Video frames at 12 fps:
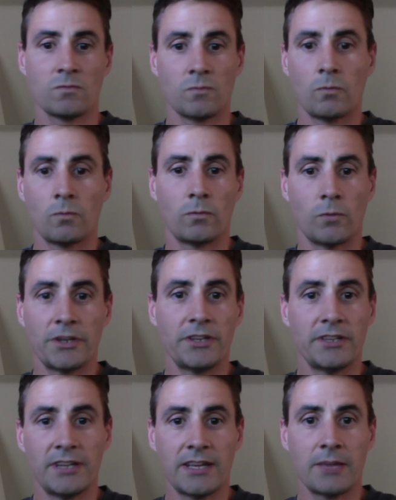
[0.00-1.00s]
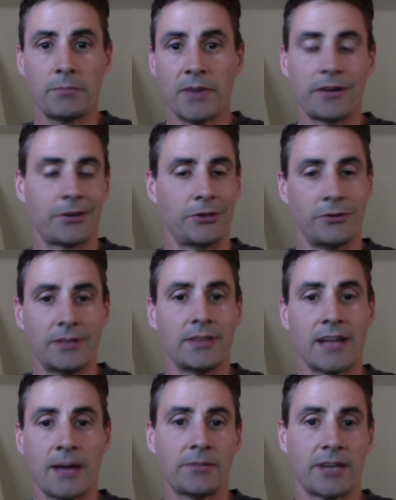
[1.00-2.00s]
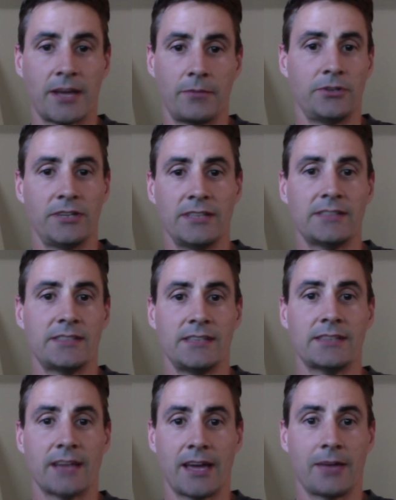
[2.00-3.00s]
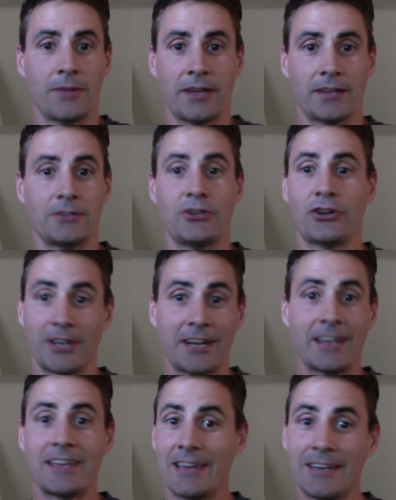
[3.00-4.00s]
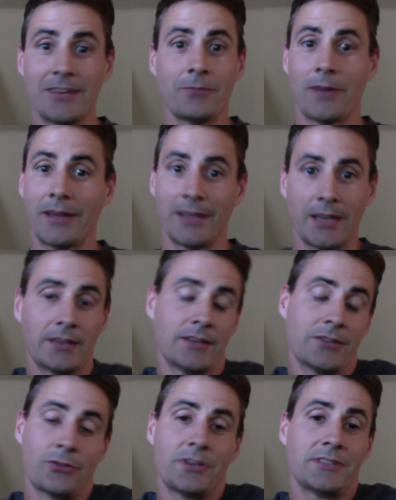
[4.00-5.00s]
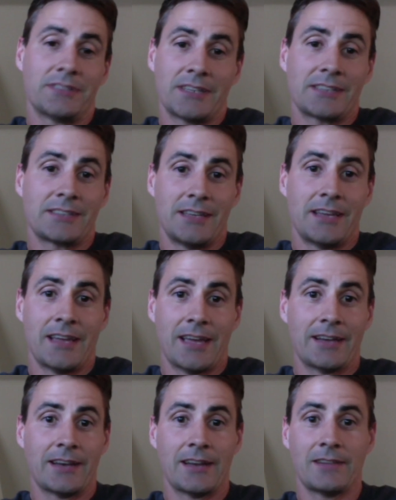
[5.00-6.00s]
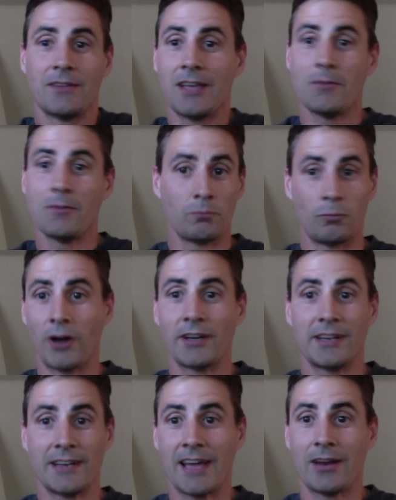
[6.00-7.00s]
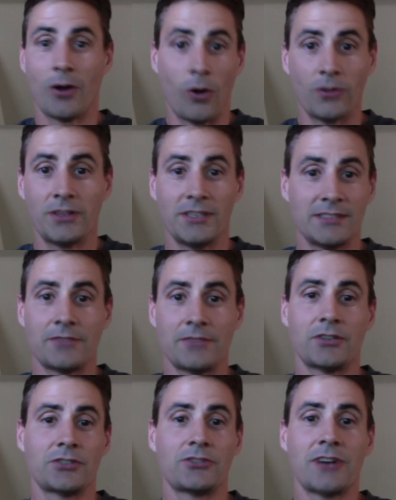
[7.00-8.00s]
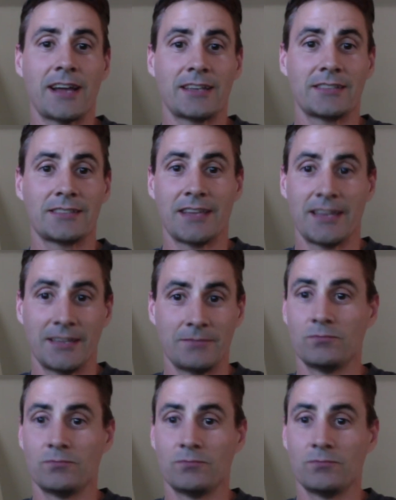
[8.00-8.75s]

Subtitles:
what do you need to get better? You need lap time, you need seat time, and you're going to get it by getting a 360 and running at all these different tracks like